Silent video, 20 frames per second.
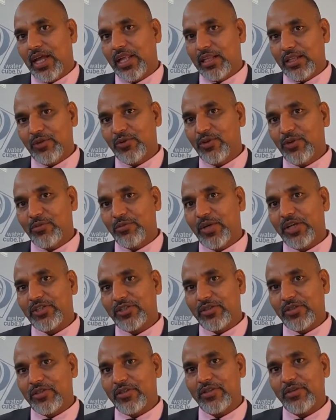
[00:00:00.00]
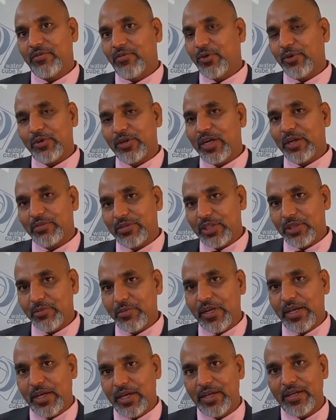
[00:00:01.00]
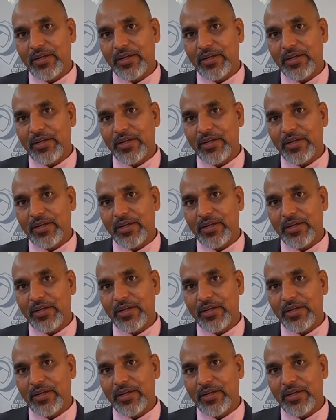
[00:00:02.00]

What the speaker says: And you know, picture photographs speak.